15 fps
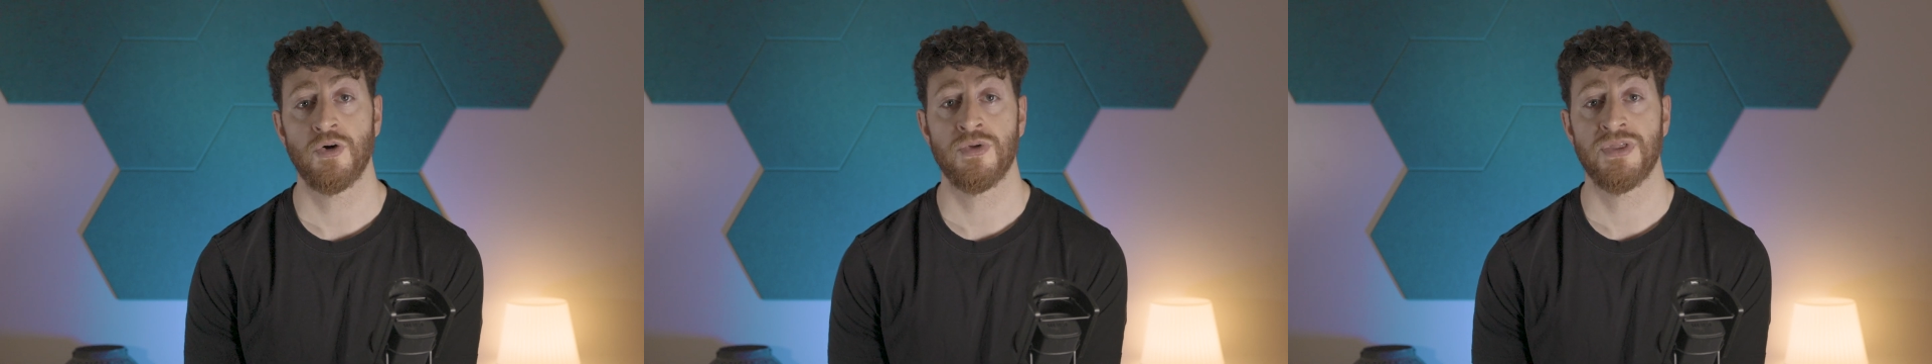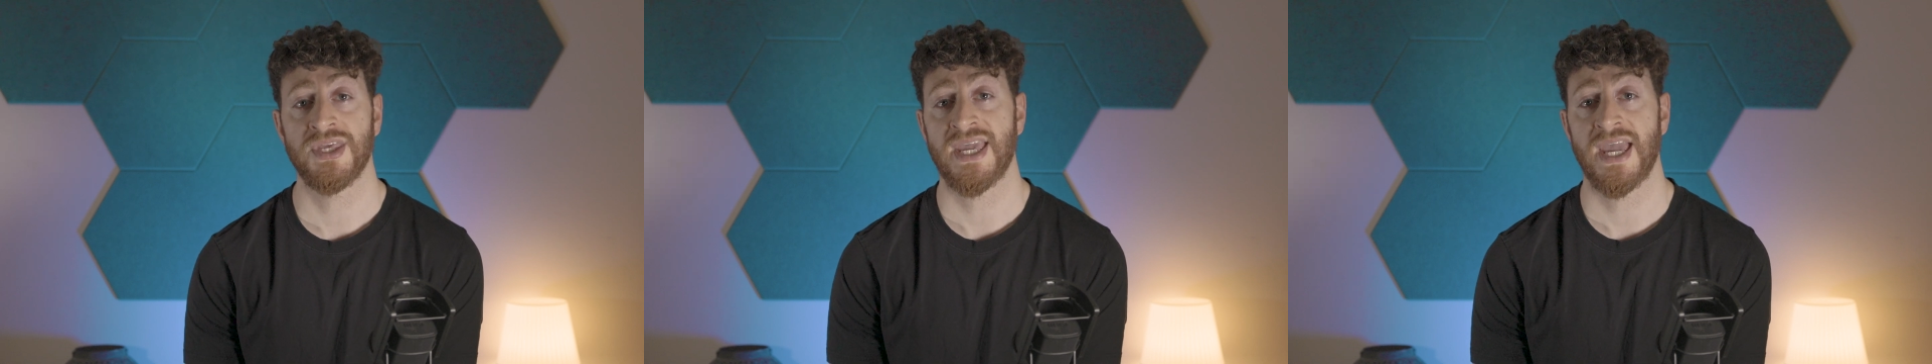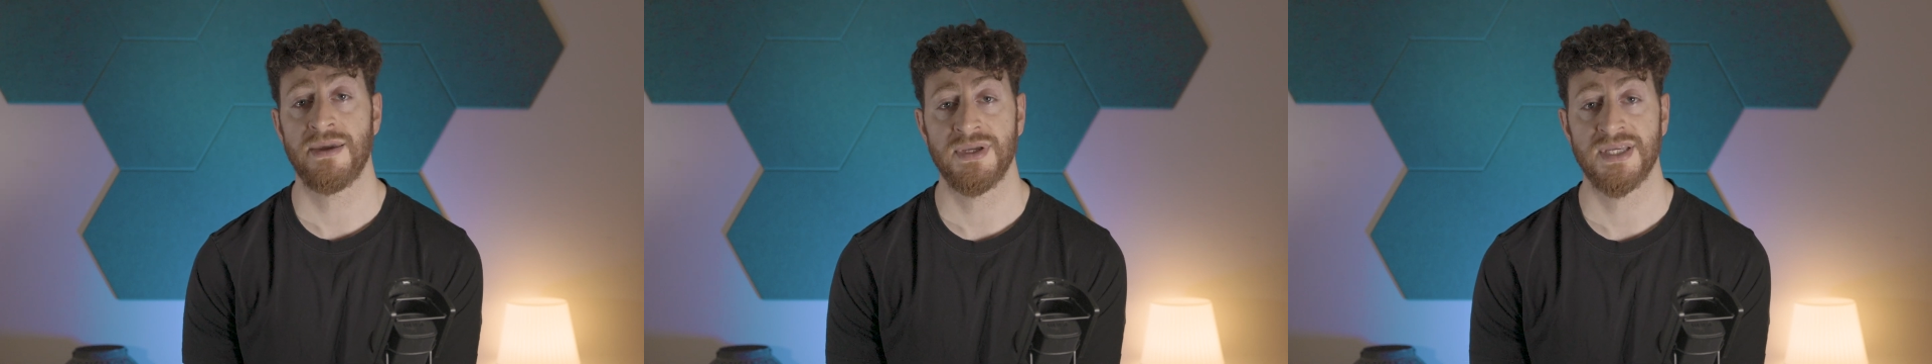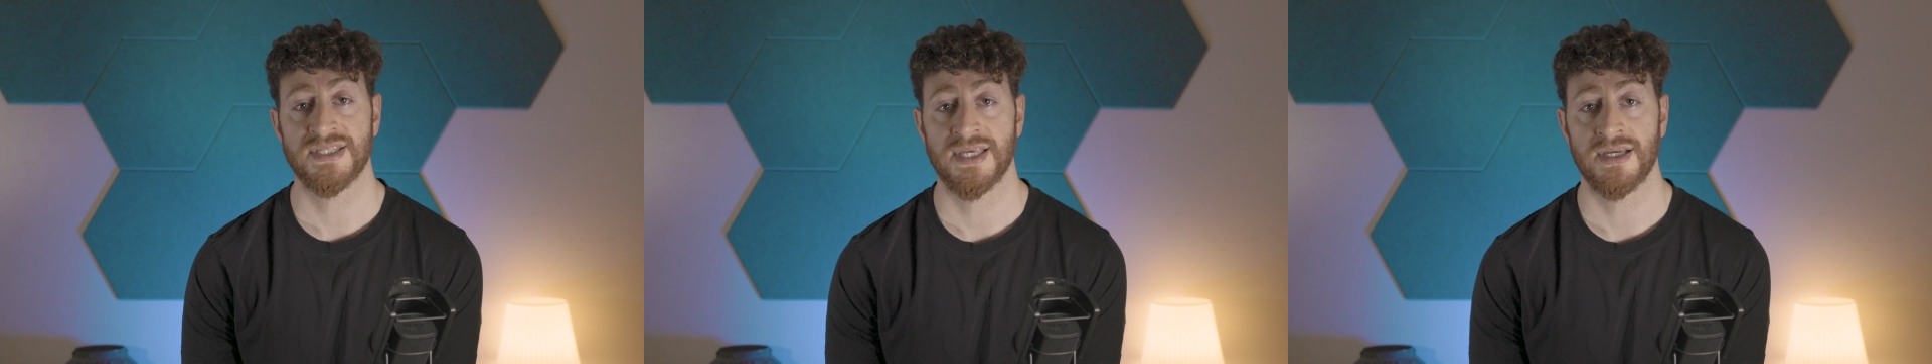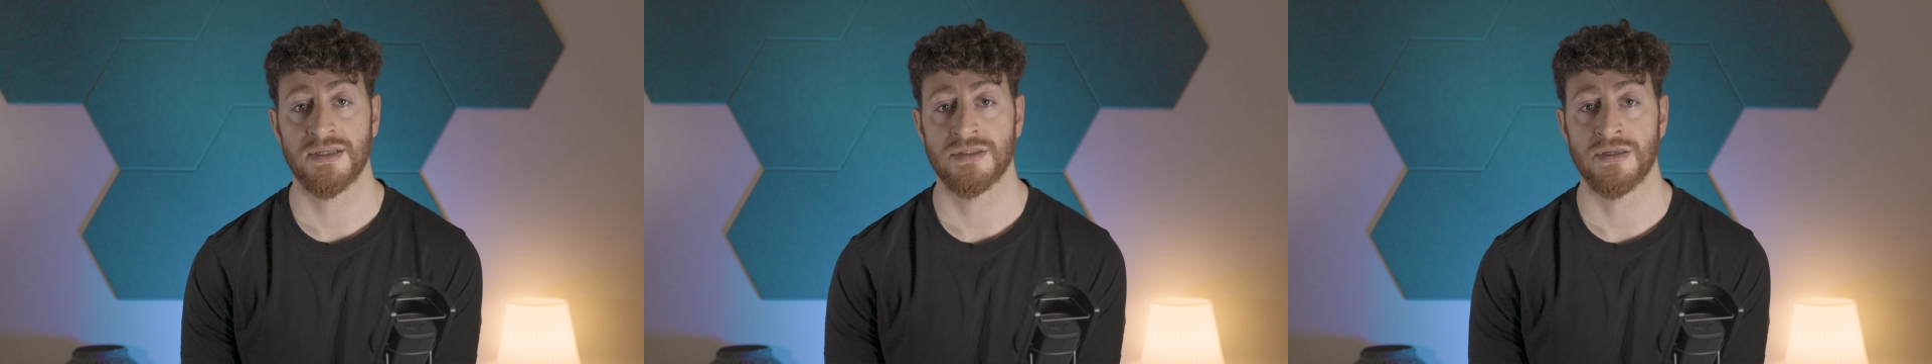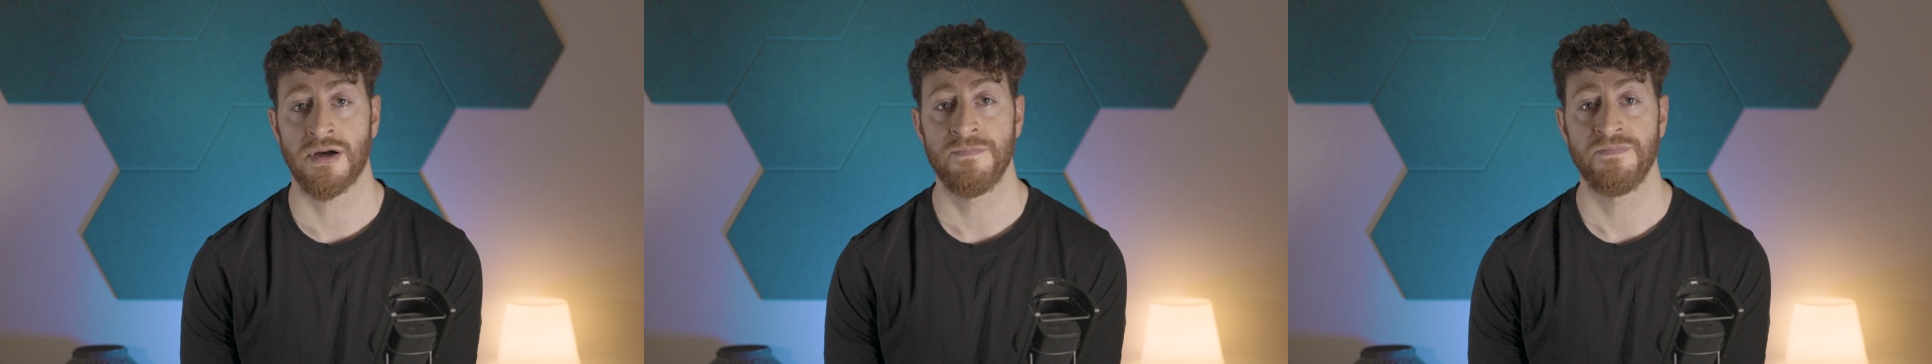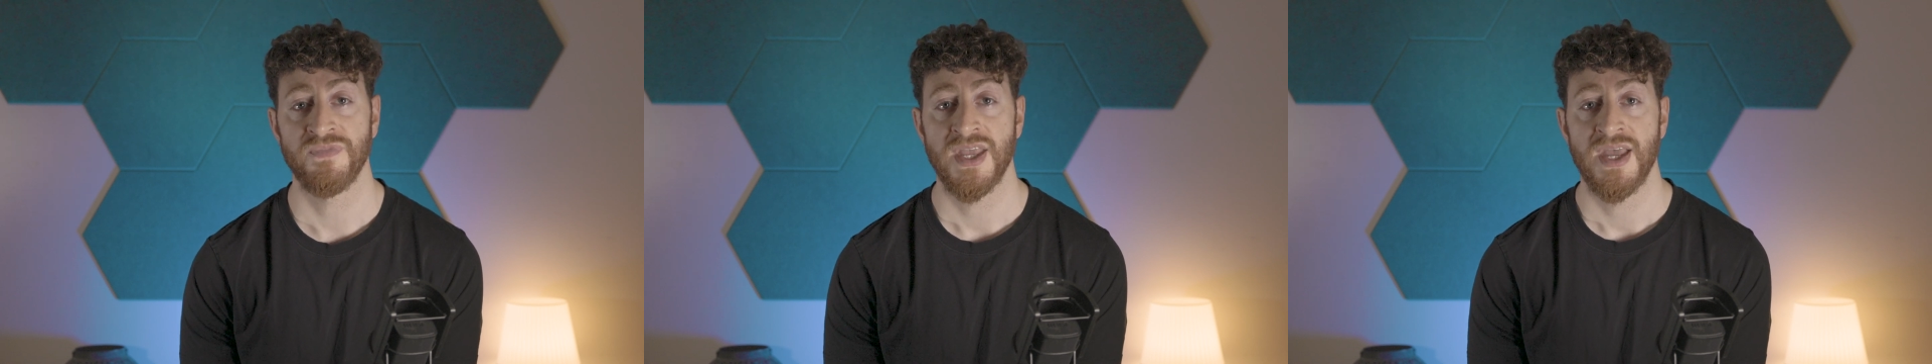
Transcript: or the gaming sector.